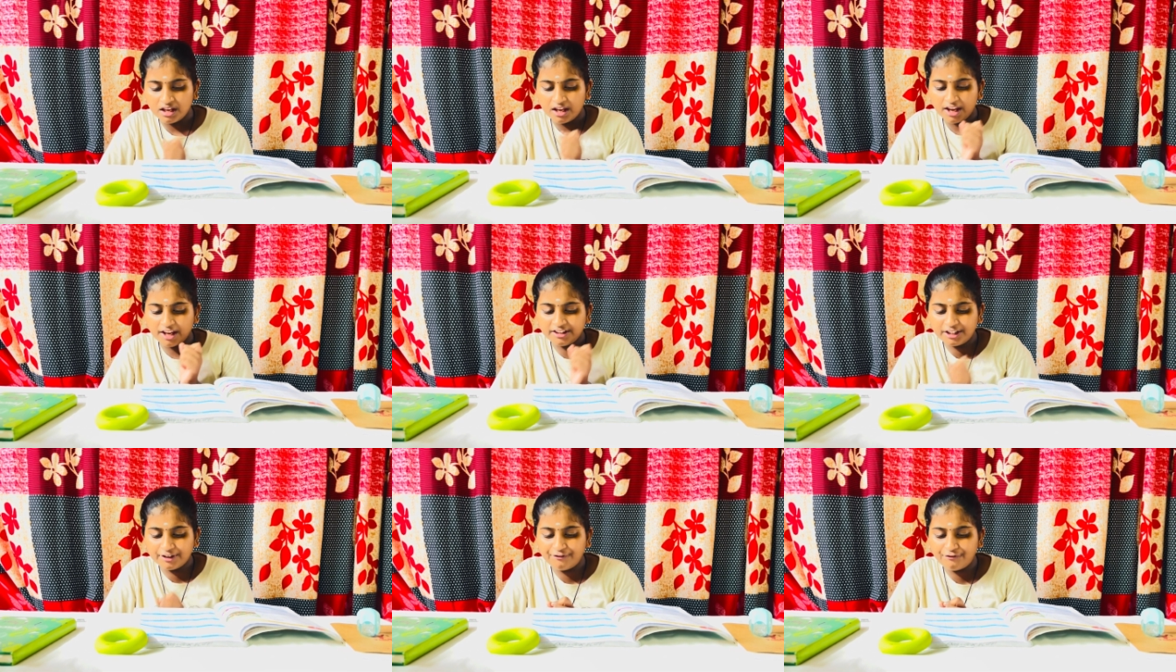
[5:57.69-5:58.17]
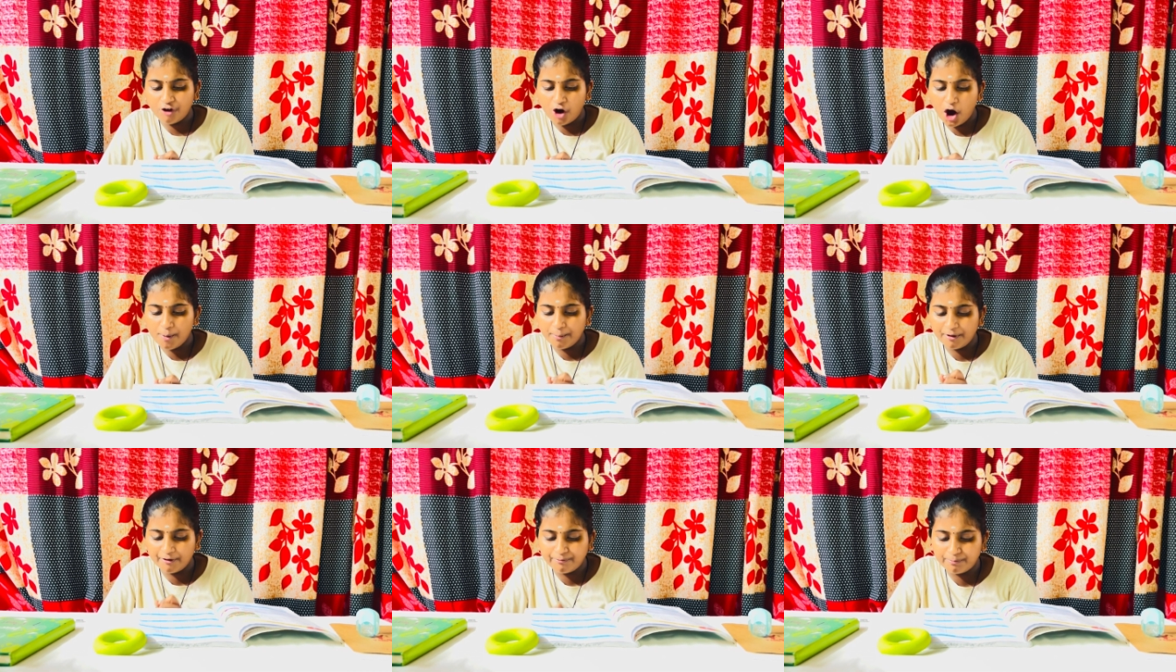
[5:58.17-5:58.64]
in the
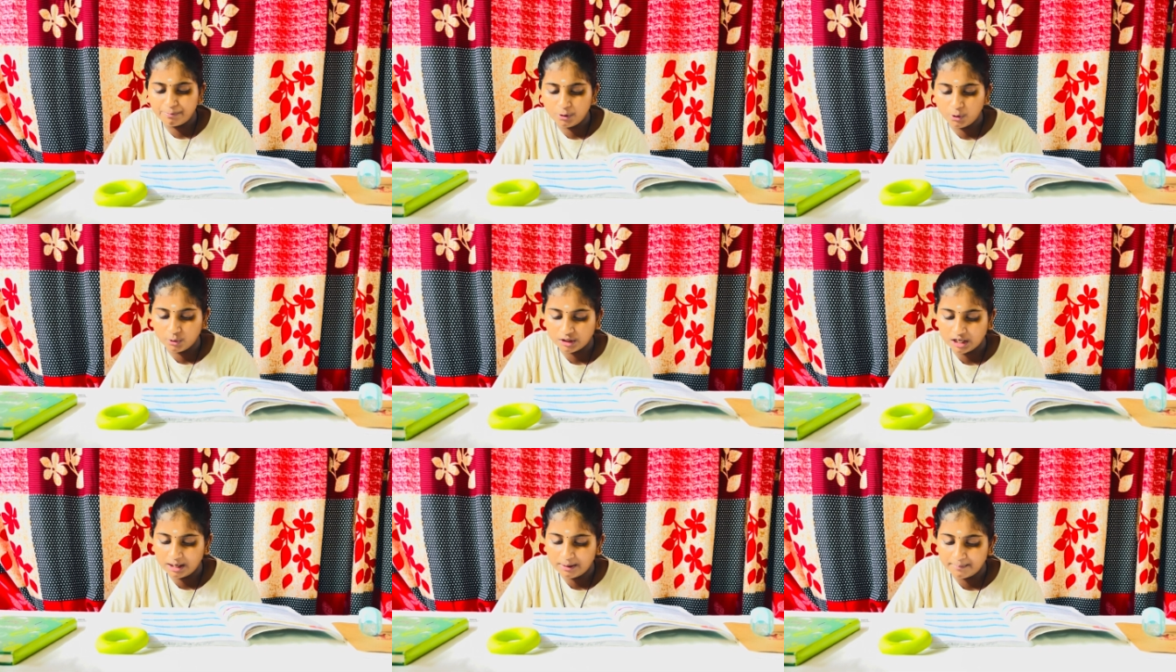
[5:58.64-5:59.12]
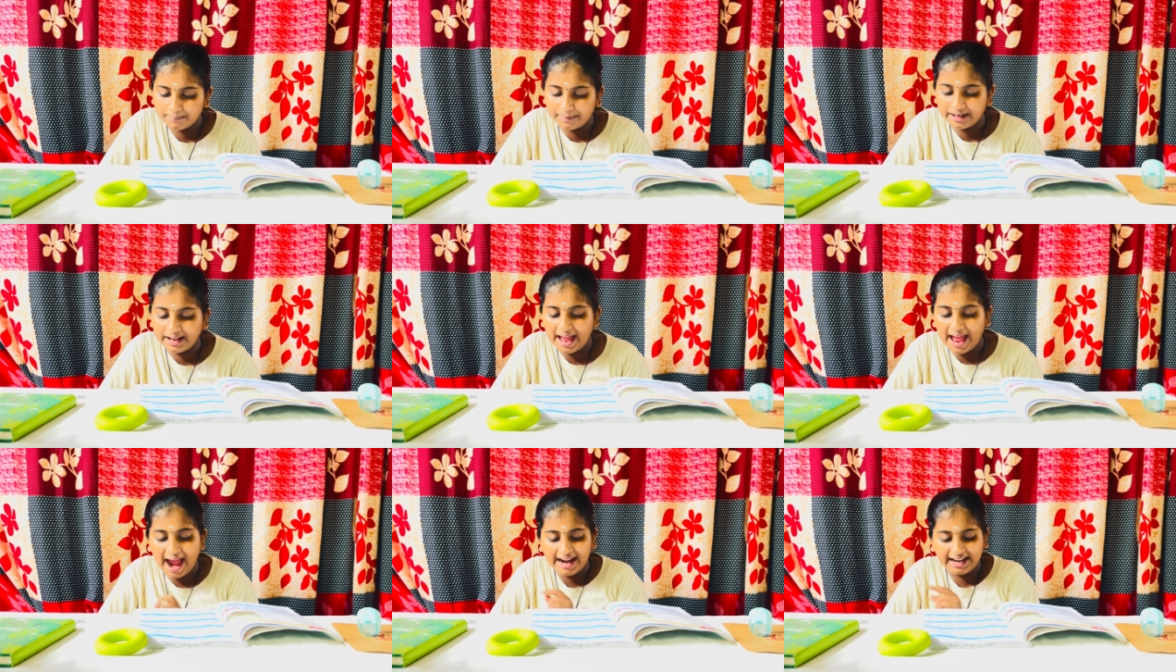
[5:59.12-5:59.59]
form of plural by
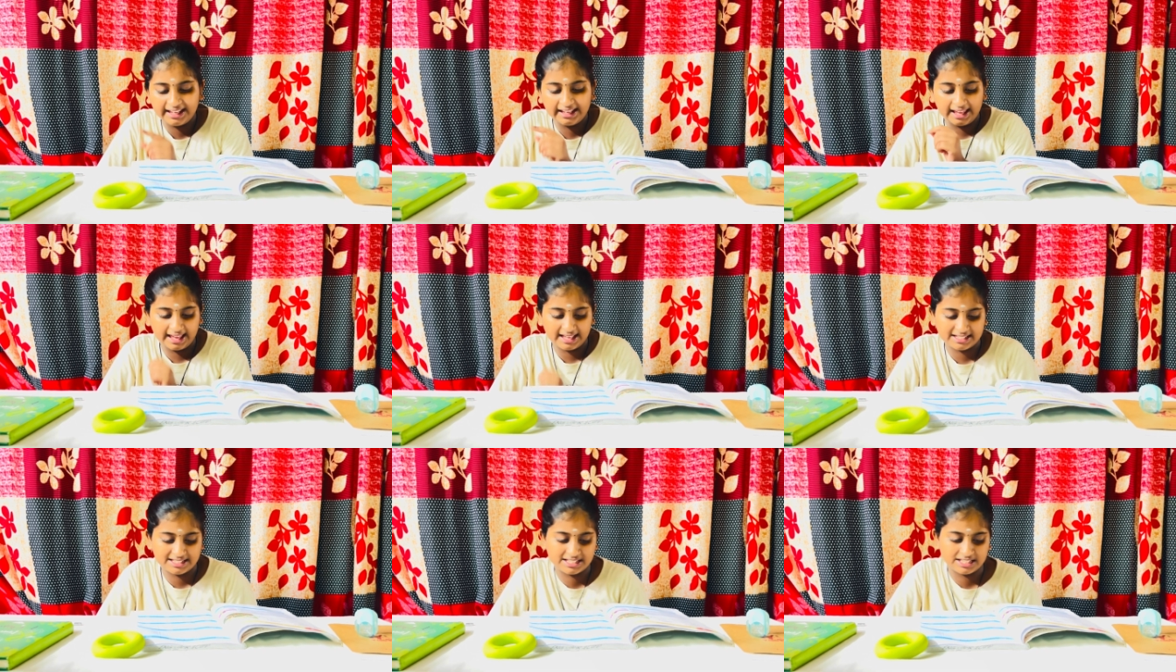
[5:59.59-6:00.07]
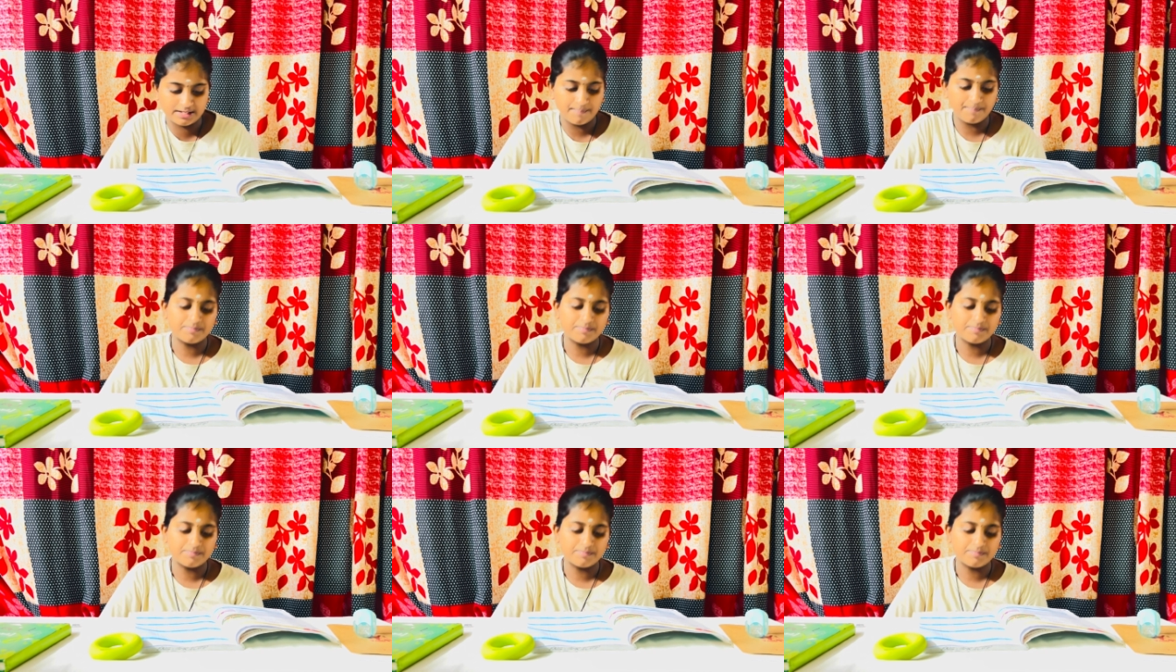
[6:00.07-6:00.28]
adding S.